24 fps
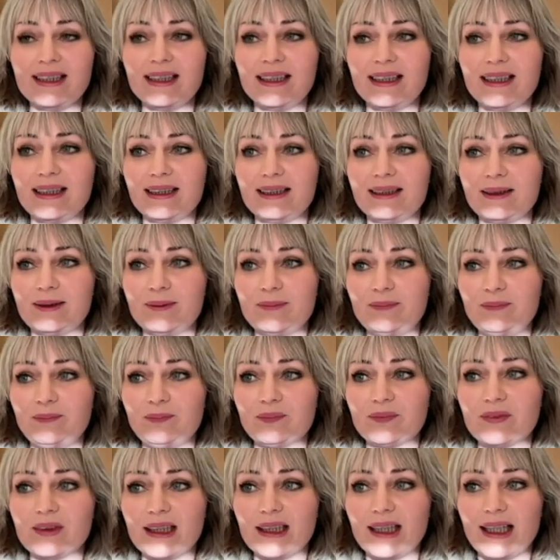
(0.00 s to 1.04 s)
And
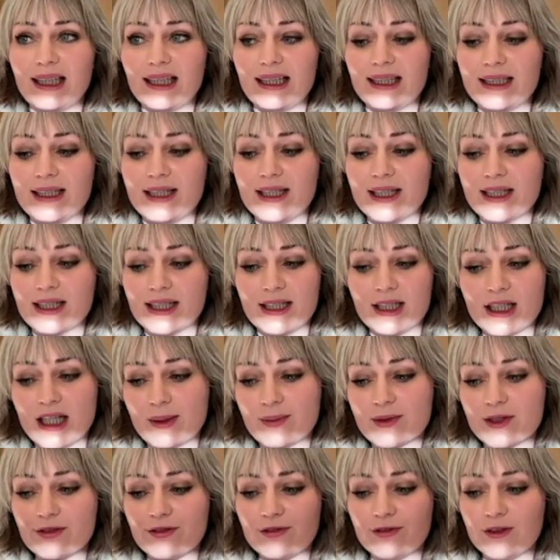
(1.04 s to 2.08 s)
in
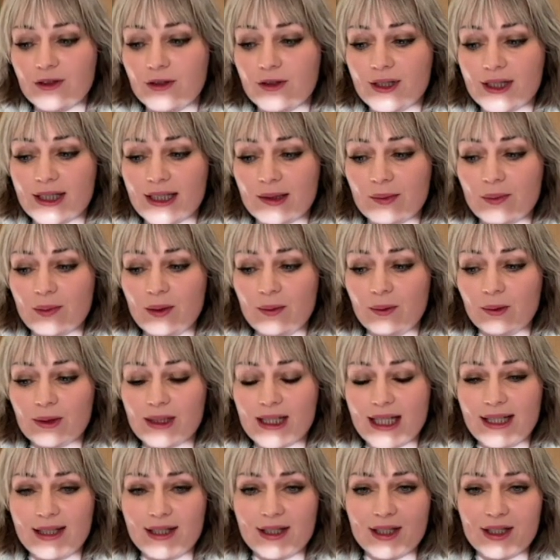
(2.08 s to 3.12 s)
terms of foods that people
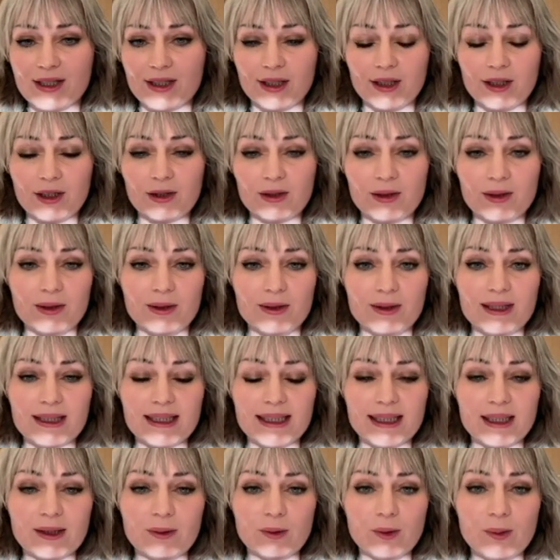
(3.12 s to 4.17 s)
tend to include,
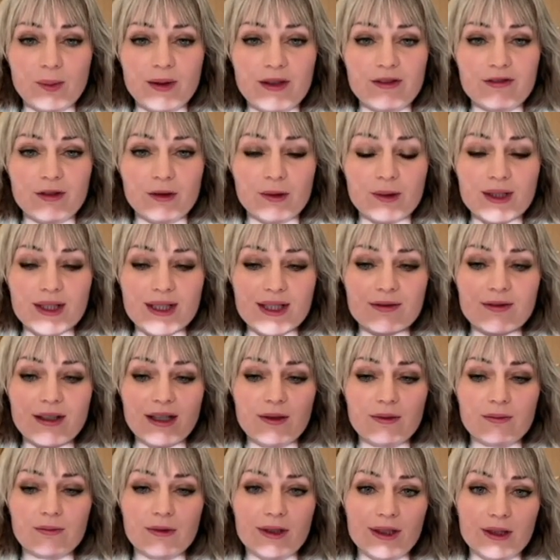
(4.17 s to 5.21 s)
then it would be focused
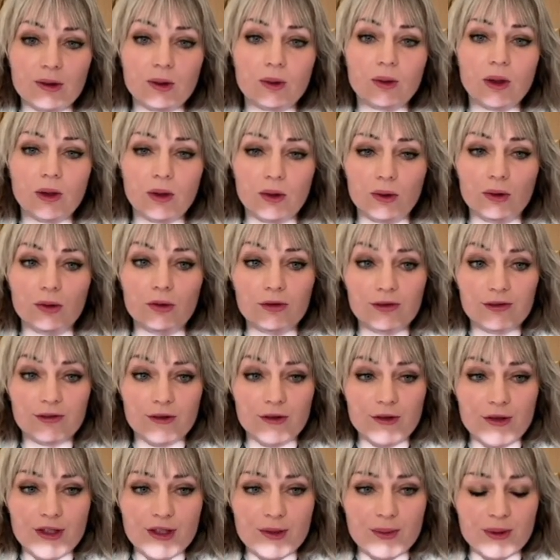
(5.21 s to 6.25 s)
around real whole
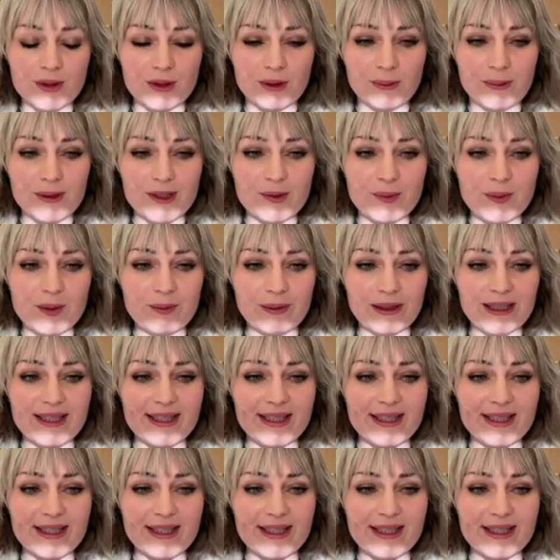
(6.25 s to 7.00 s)
foods would always be my